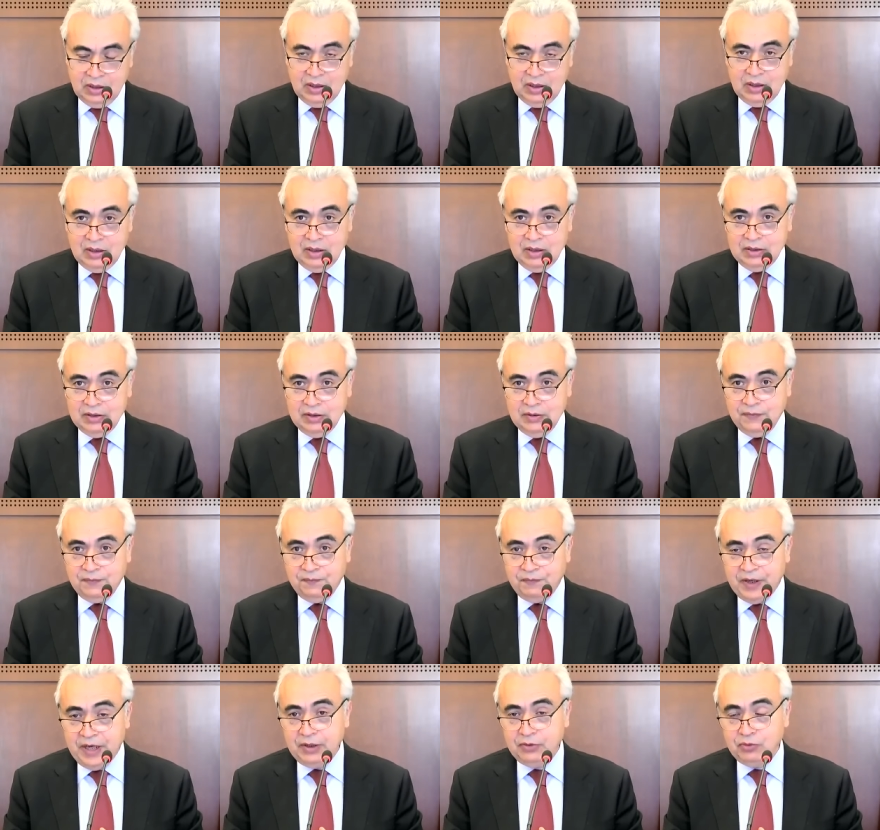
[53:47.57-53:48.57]
the
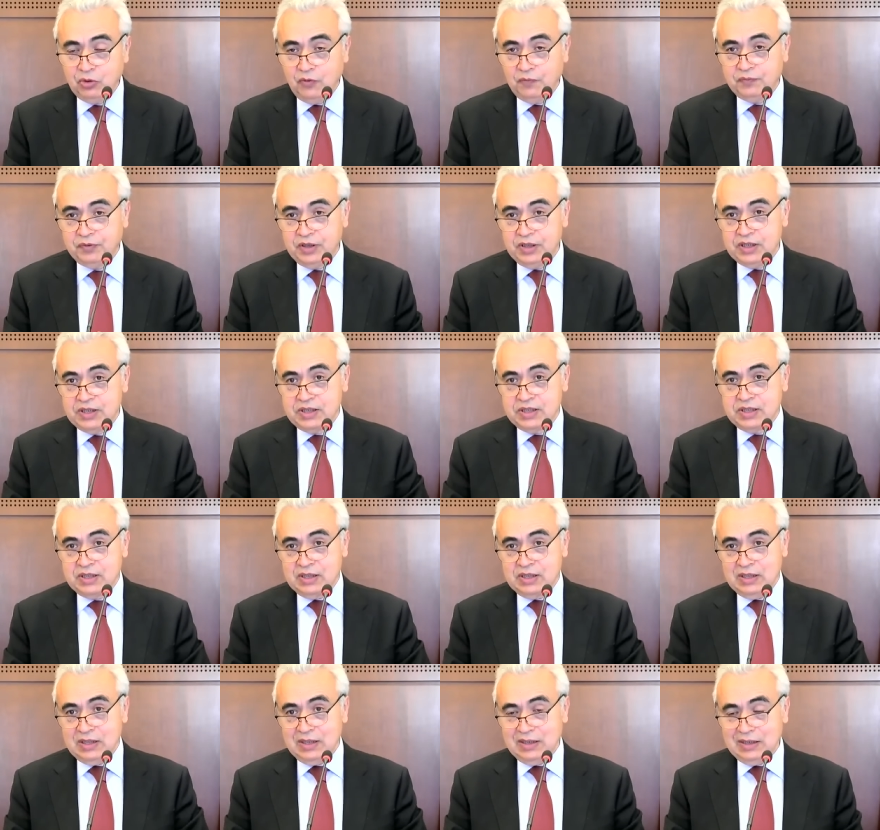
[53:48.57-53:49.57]
fate of these
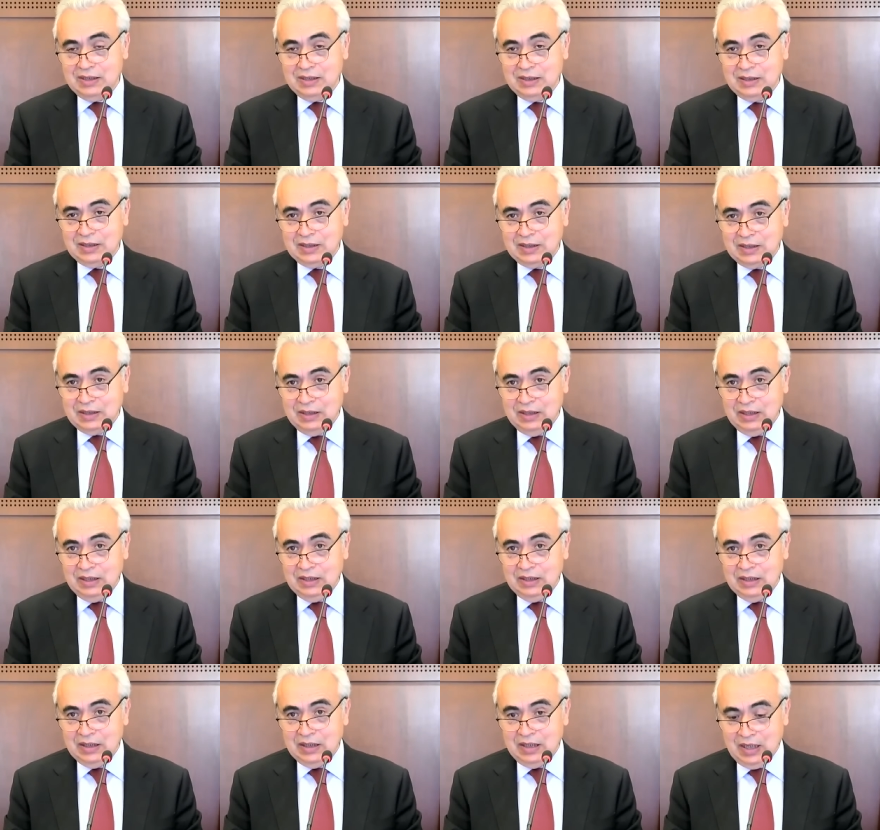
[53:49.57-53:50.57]
clean
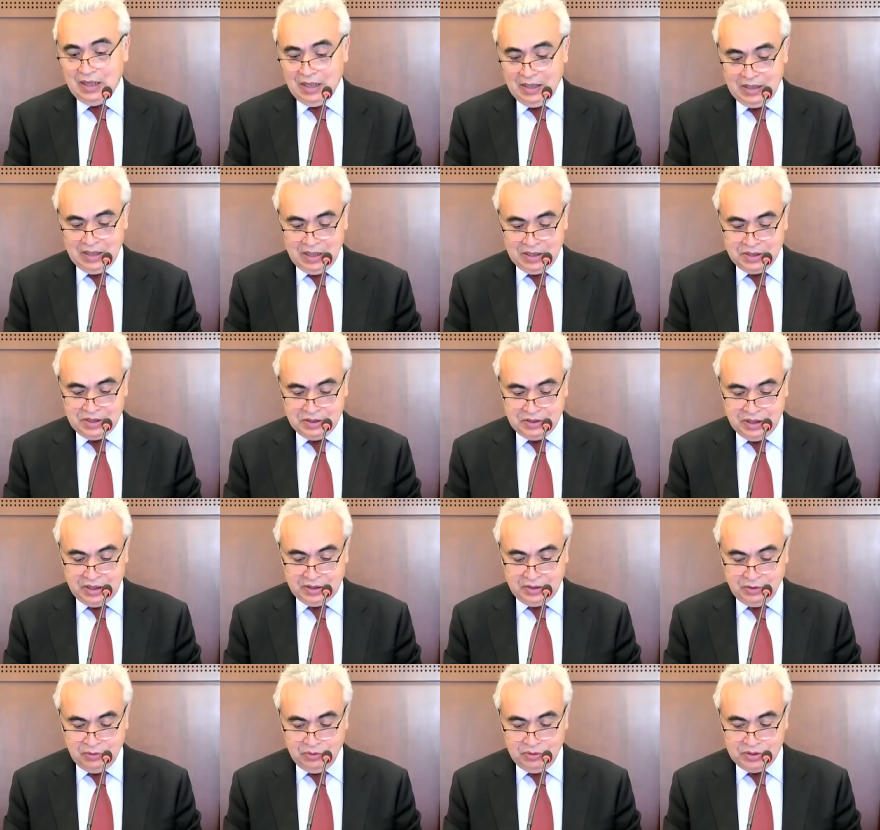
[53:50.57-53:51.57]
energy
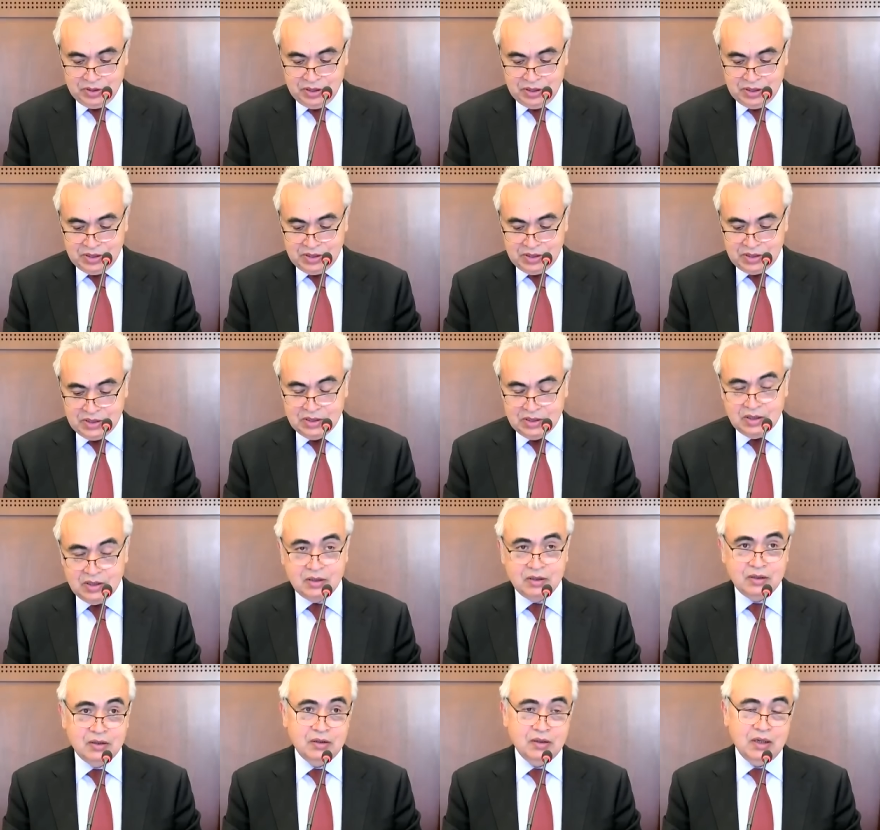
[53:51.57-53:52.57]
technologies,
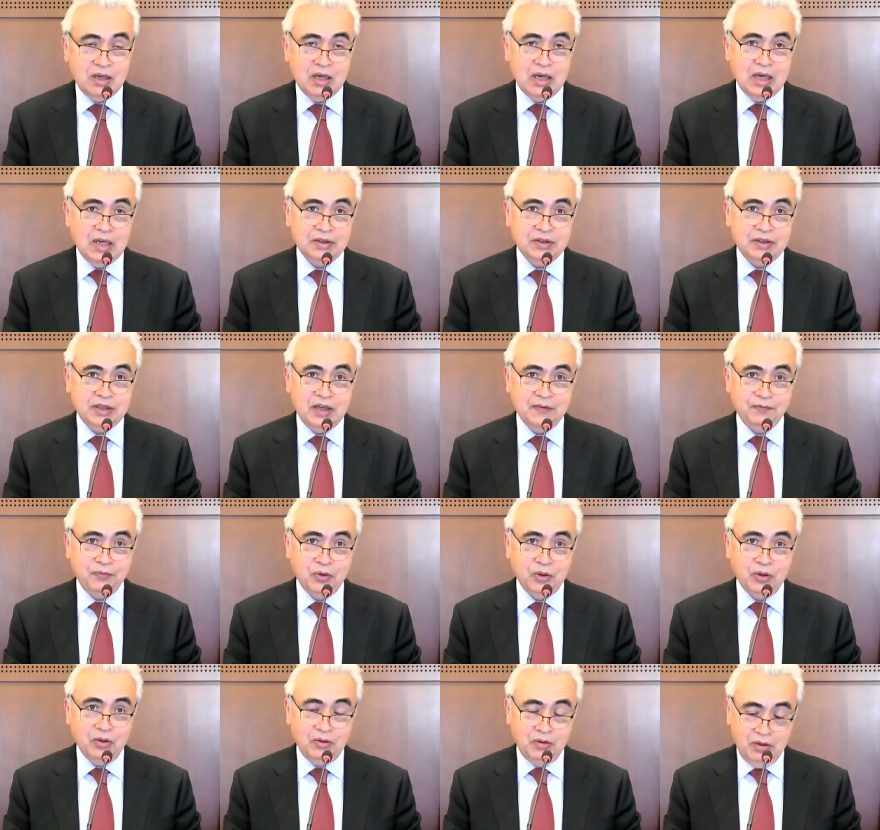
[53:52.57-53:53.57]
and
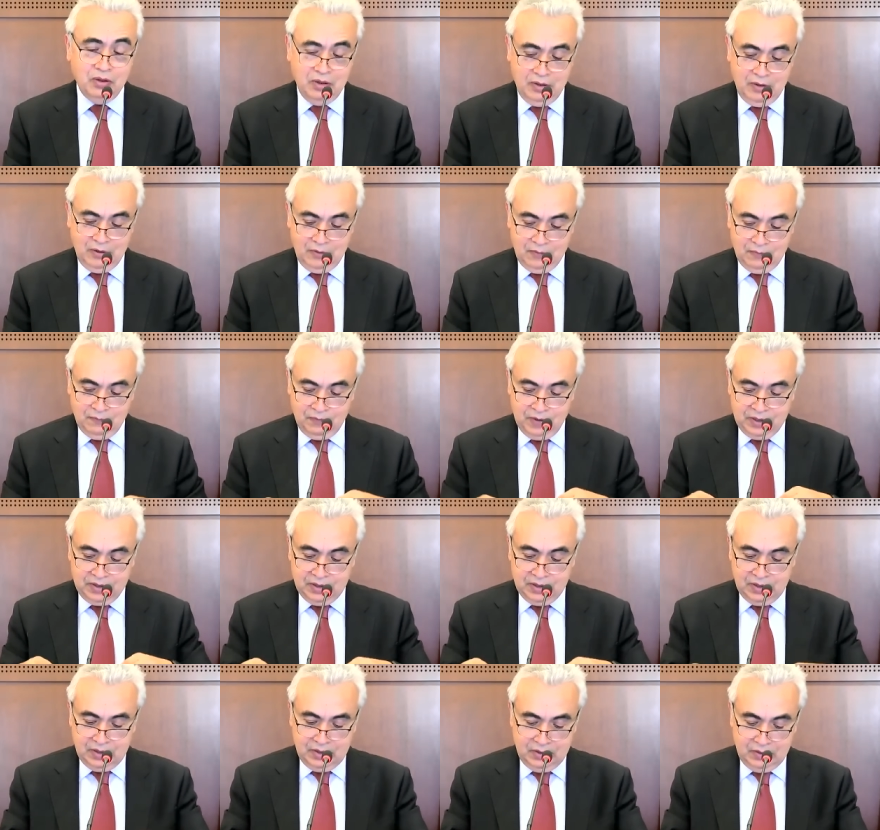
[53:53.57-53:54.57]
therefore
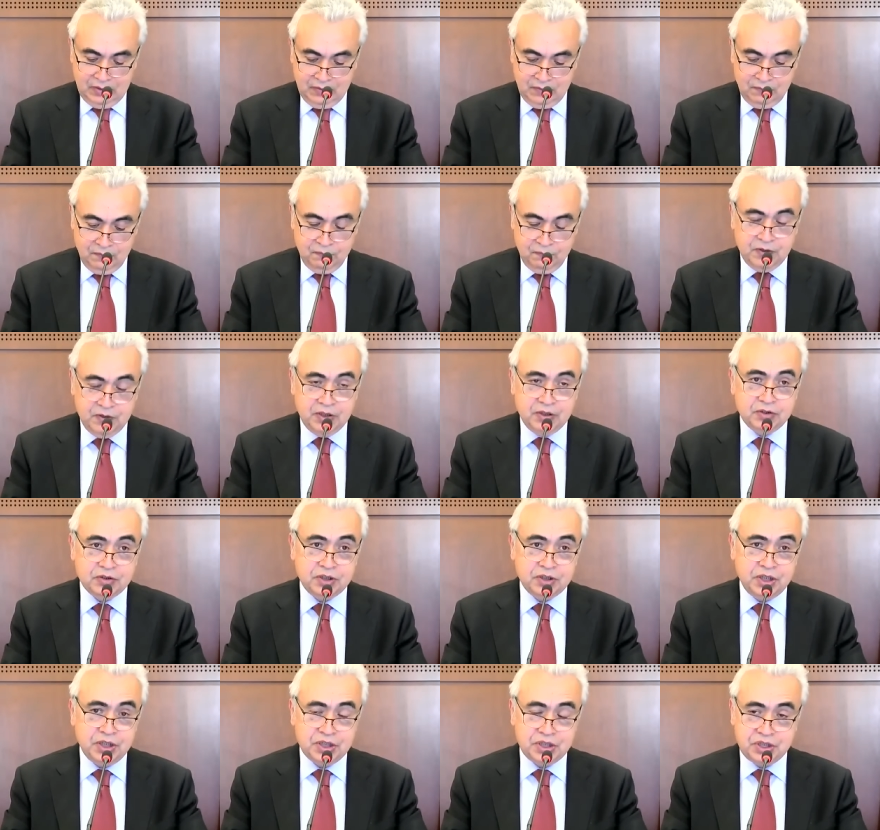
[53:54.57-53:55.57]
whether we
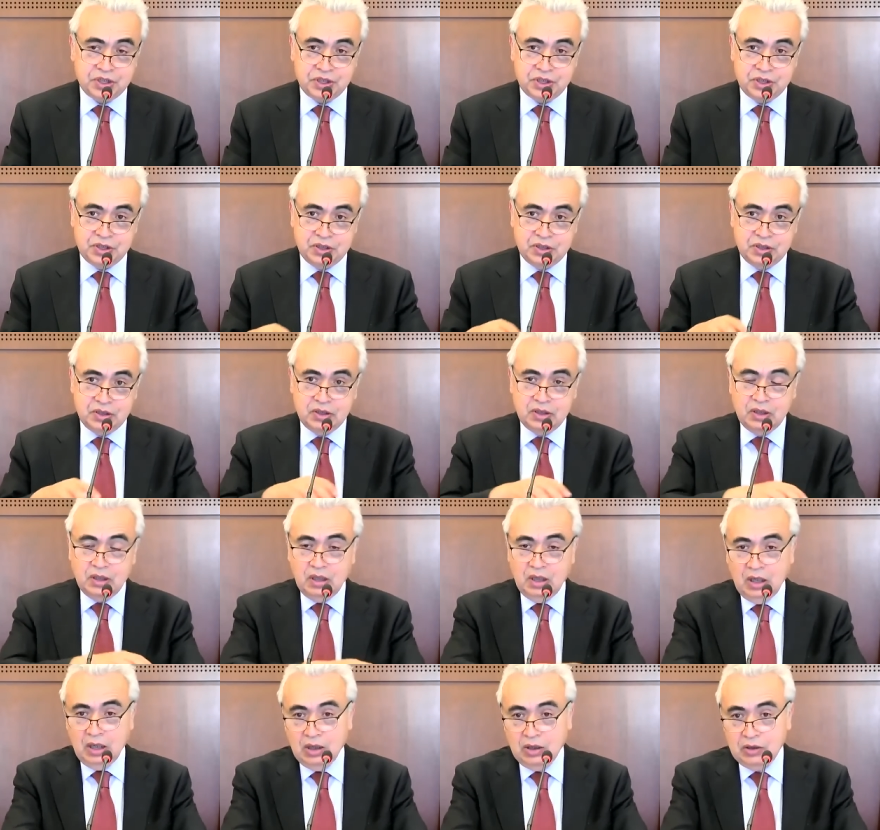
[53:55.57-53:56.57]
reach
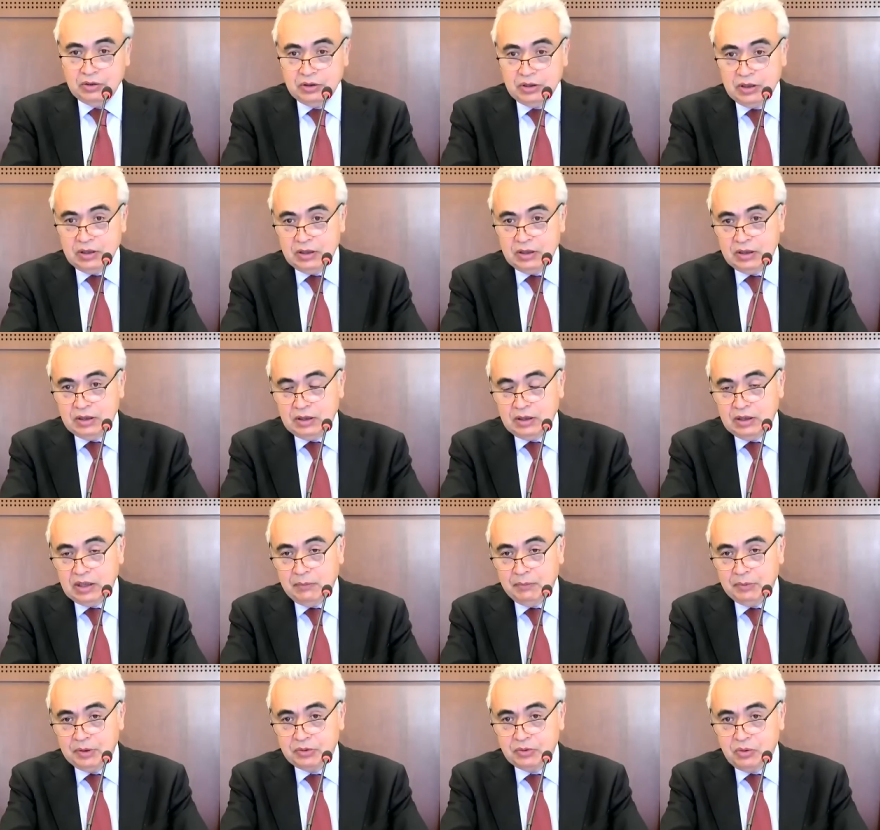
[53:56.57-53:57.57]
our
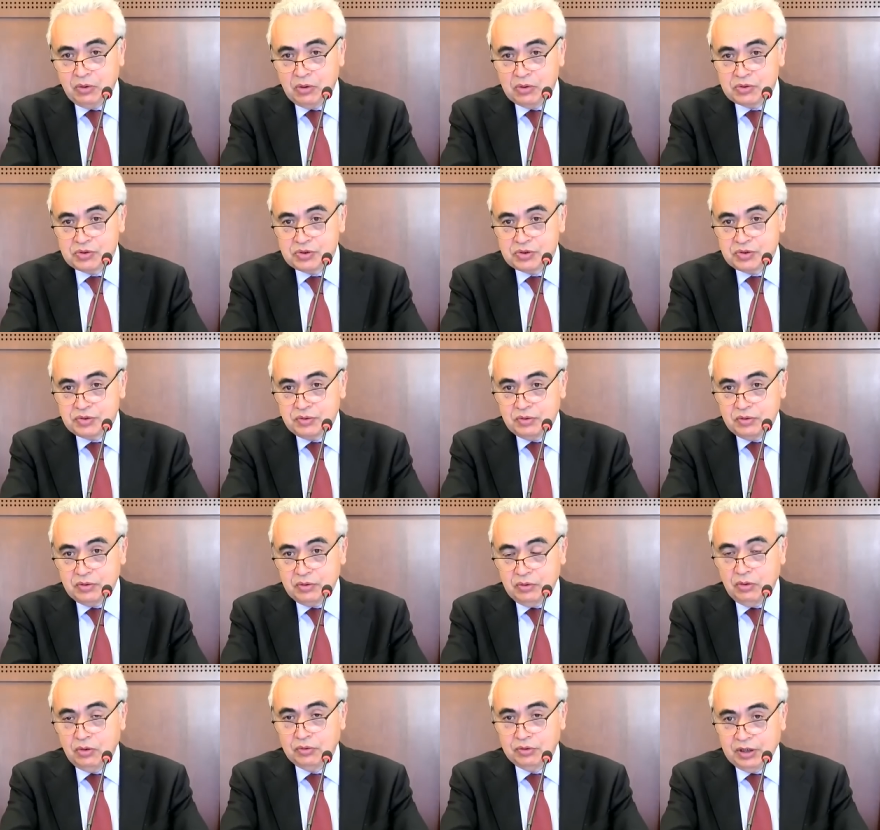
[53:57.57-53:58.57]
climate goals
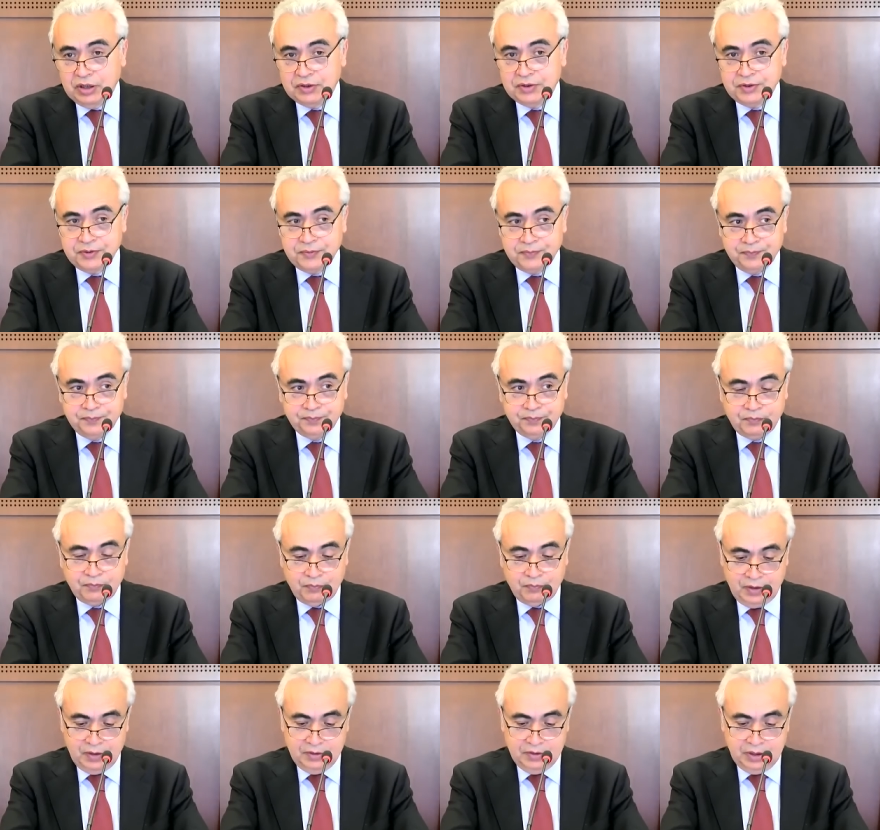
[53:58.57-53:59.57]
or not.
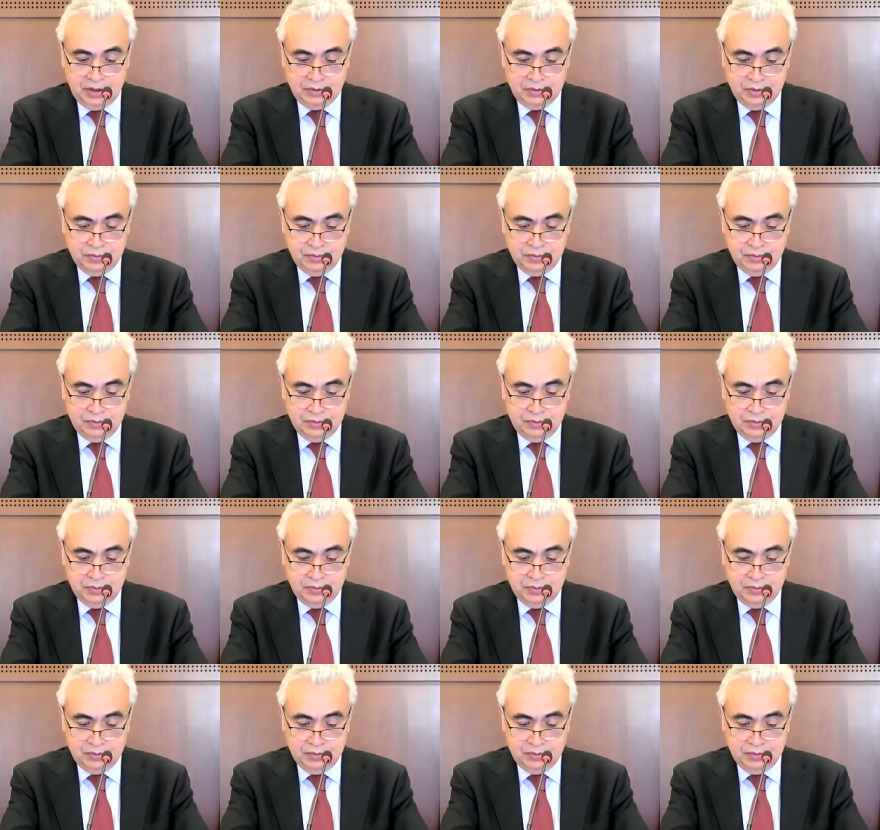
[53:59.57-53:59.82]
Thank you.